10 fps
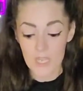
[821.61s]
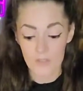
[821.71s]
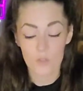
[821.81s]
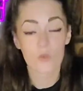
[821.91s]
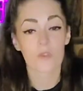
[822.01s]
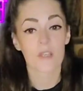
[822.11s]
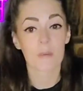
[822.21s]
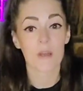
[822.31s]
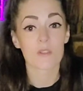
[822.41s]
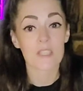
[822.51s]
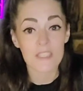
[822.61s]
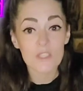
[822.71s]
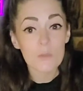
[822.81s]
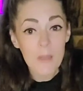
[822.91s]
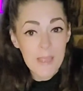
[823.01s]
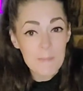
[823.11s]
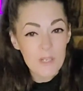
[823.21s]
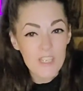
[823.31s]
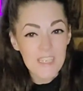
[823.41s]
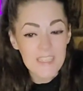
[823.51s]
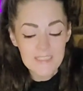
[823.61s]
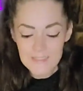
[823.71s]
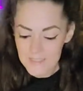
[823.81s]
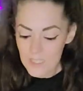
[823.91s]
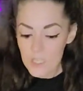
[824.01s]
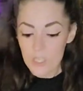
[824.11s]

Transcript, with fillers: And the cool thing about tissue paper is